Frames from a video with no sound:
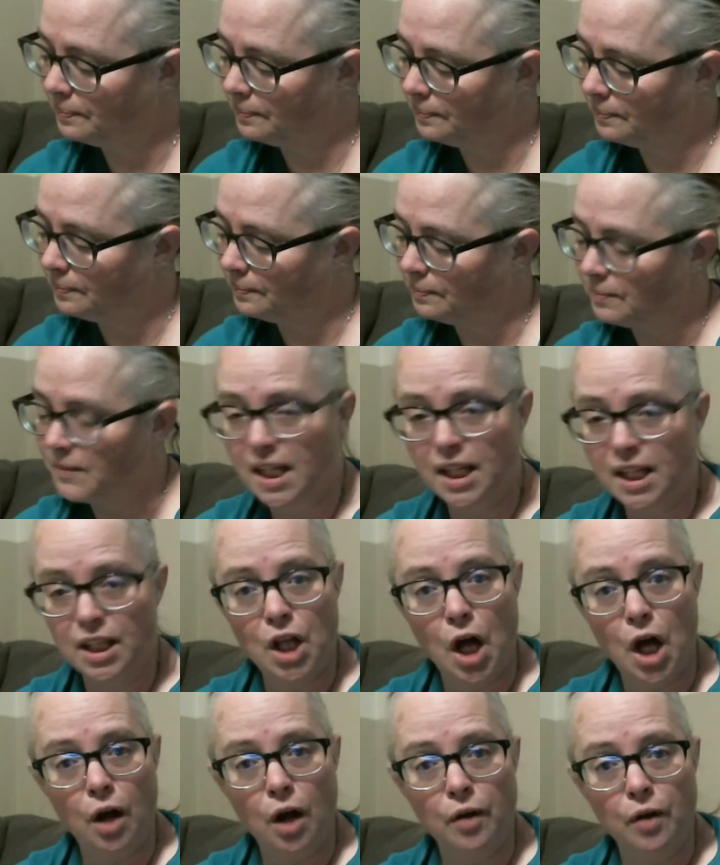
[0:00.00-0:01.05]
knit
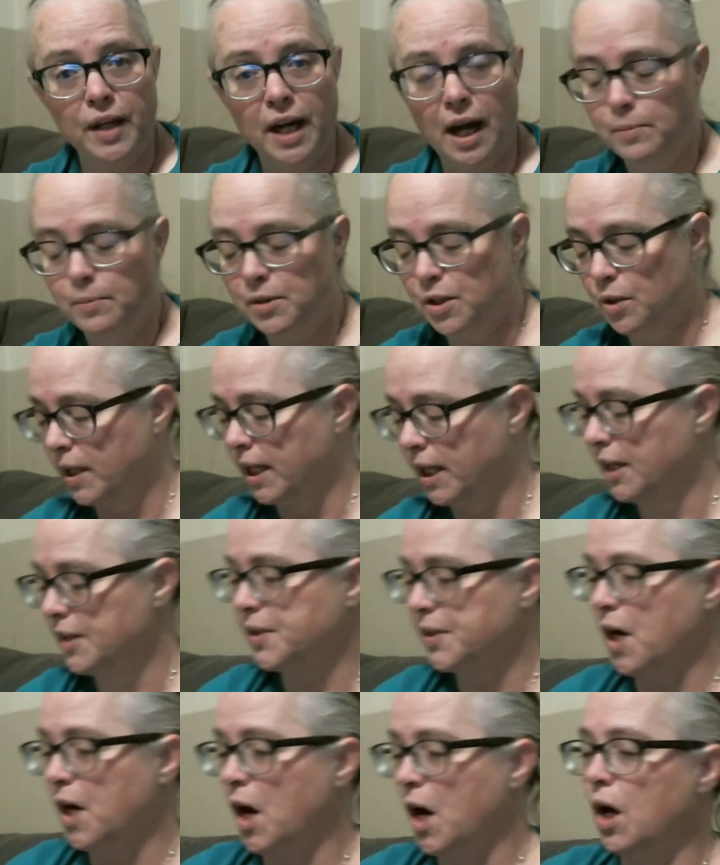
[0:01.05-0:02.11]
along that I'm doing is
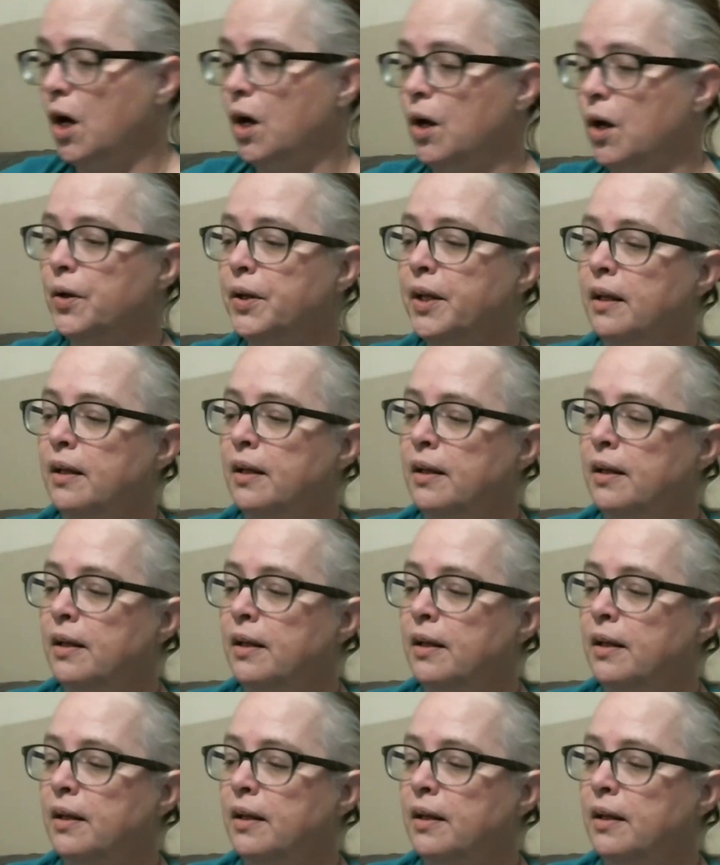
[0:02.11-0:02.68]
called